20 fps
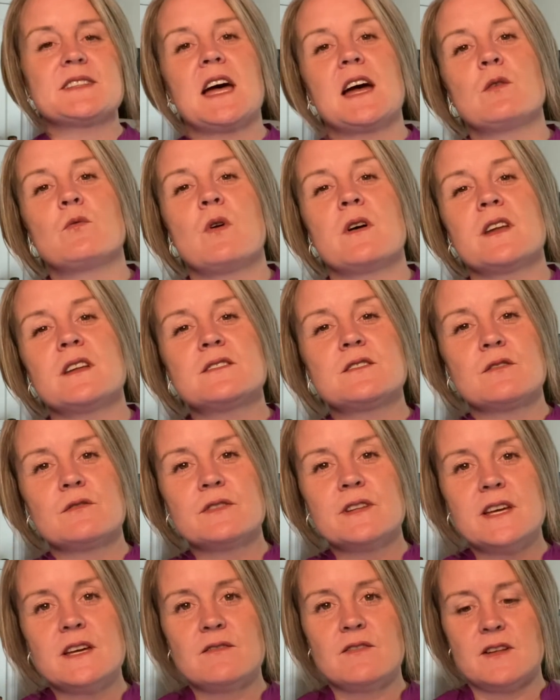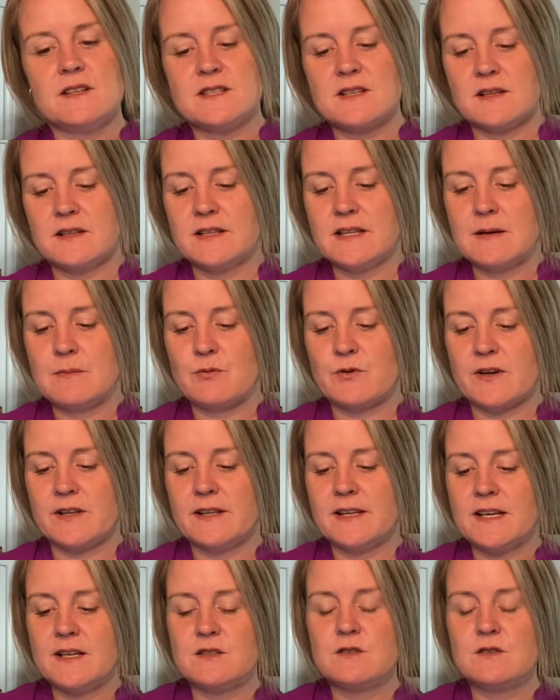I wanted to live deliberately,